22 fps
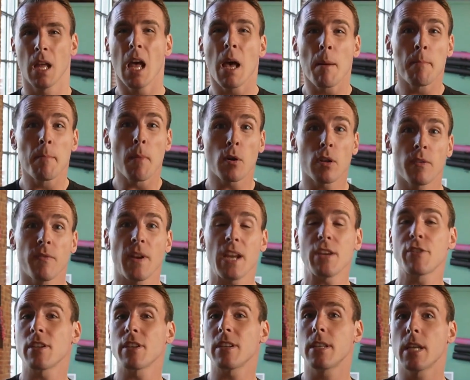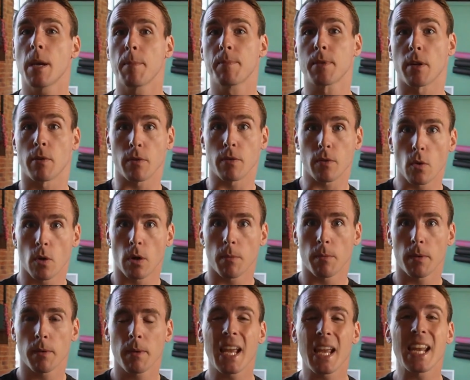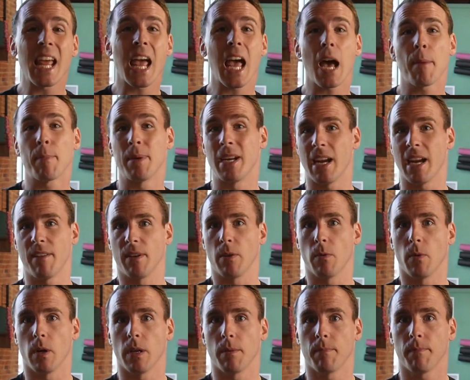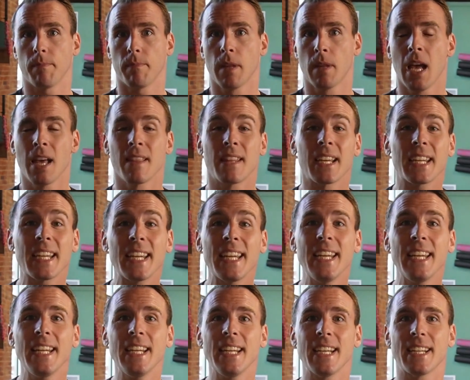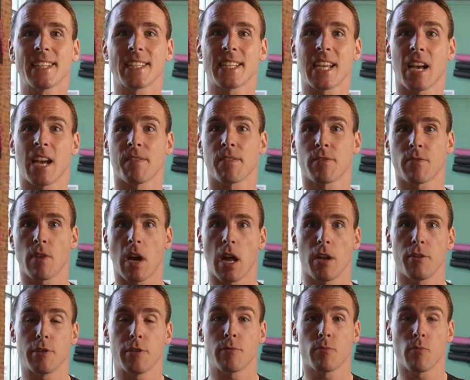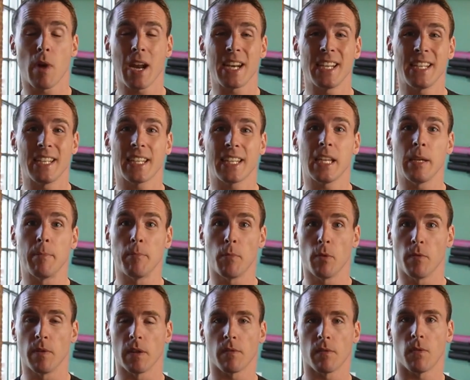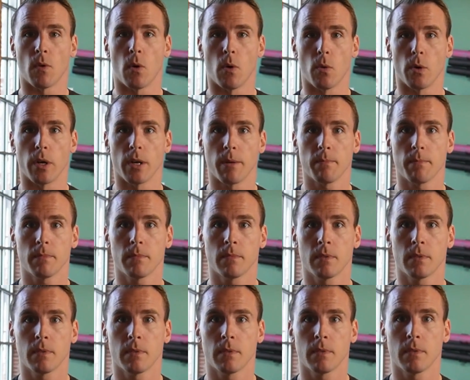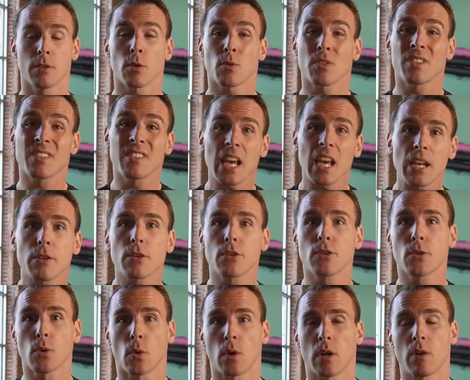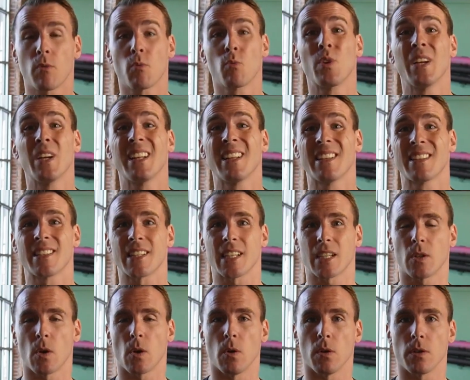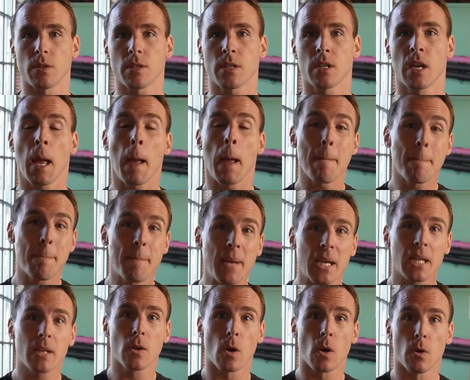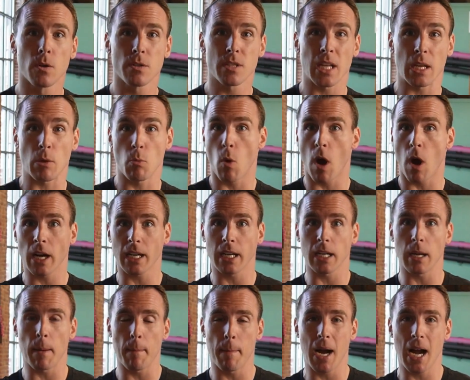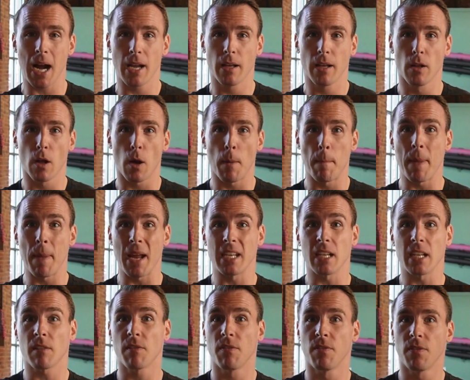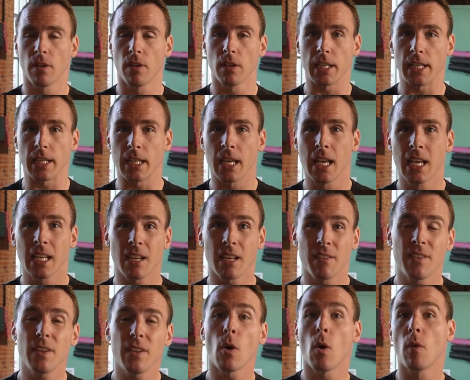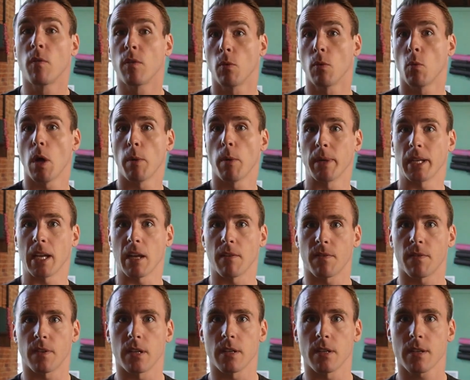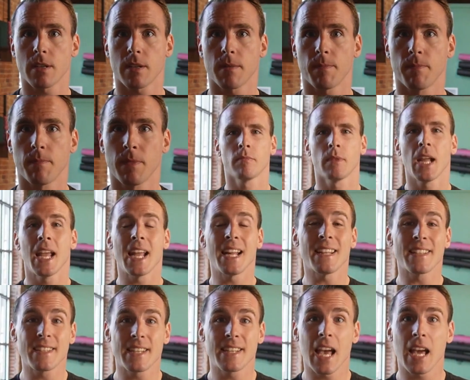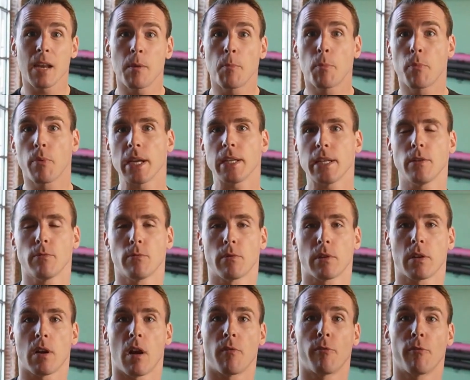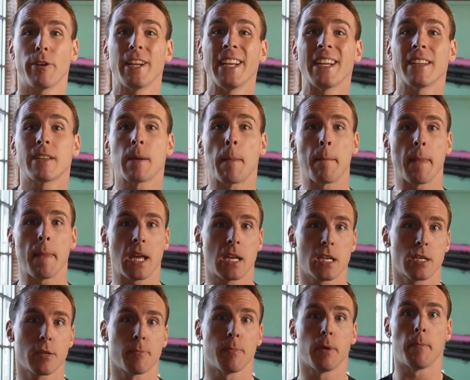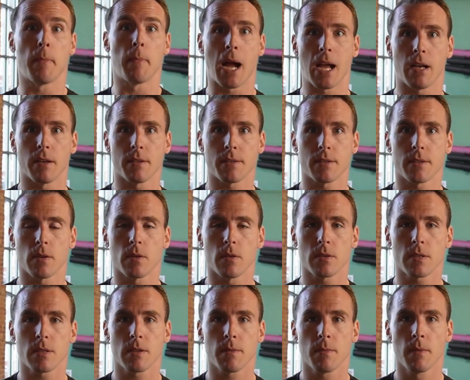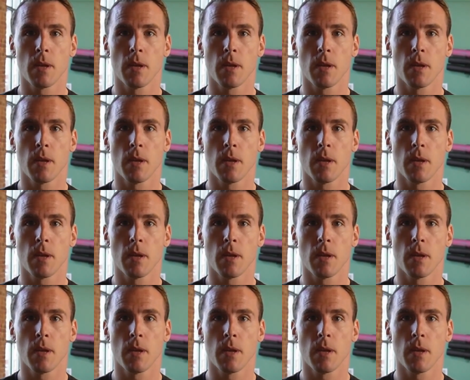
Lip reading: Motivation dips are normal and happen to everyone. The key is to have strategies ready to keep moving forward. Now, so set short, realistic goals. Big goals like walking a mile or bending fully can feel overwhelming at first. Instead, break your recovery into manageable milestones.